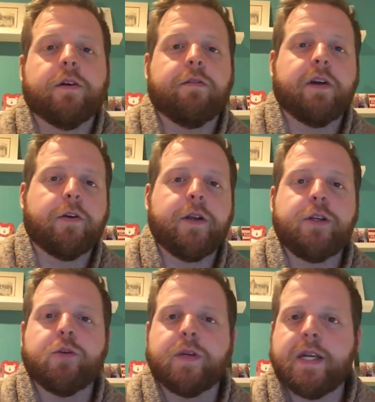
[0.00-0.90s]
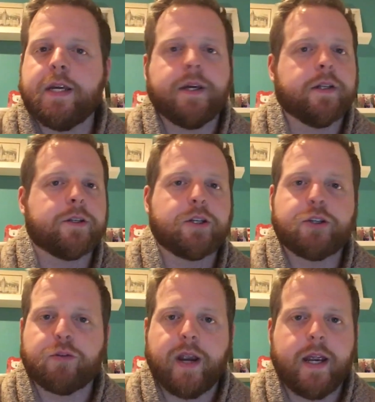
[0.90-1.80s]
very unique and
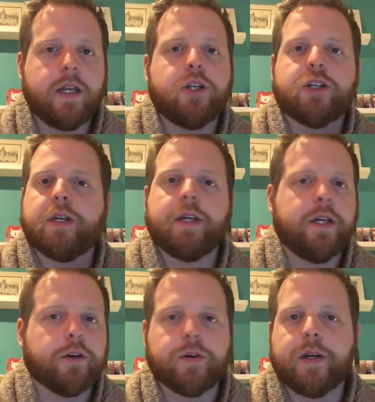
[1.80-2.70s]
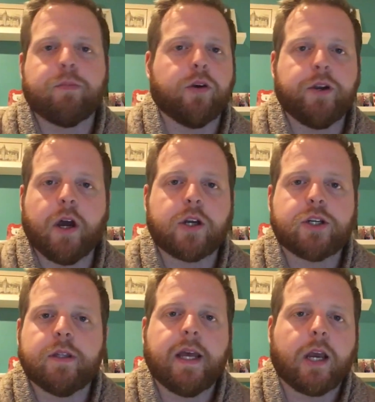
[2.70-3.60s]
strange and eerie
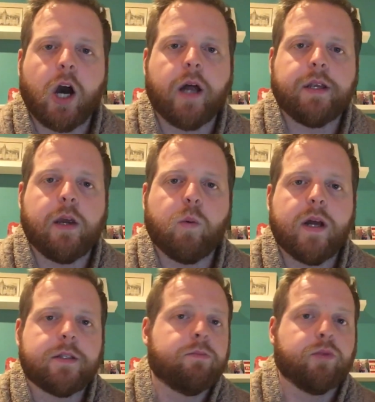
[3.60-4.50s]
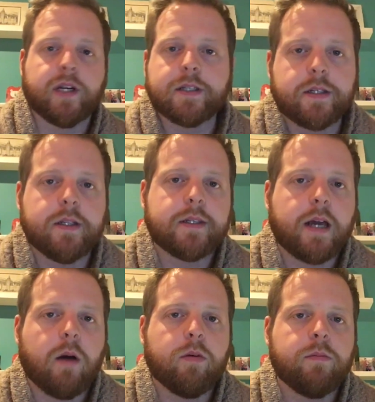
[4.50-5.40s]
production that Kanye West brings to this
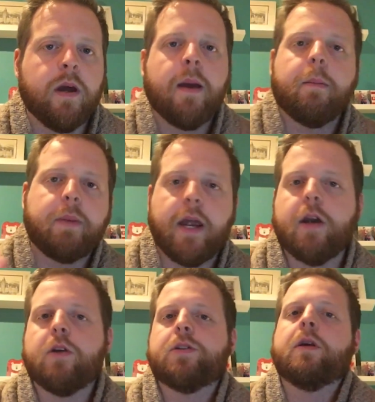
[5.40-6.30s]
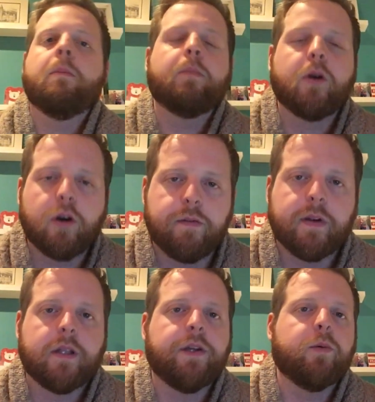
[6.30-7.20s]
album pairs
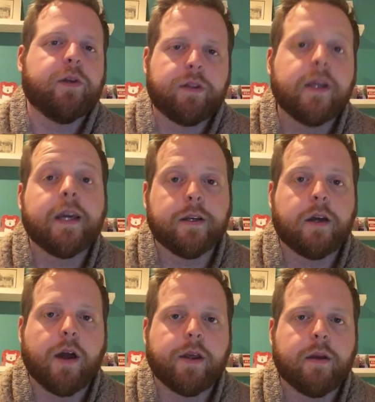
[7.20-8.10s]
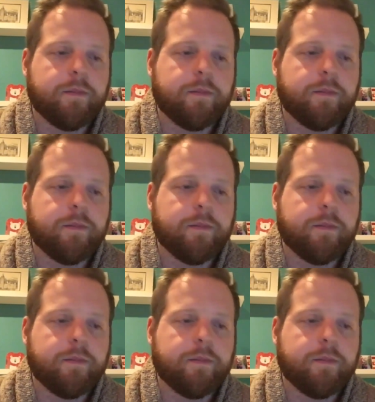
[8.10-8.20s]
perfectly with Kid Cudi.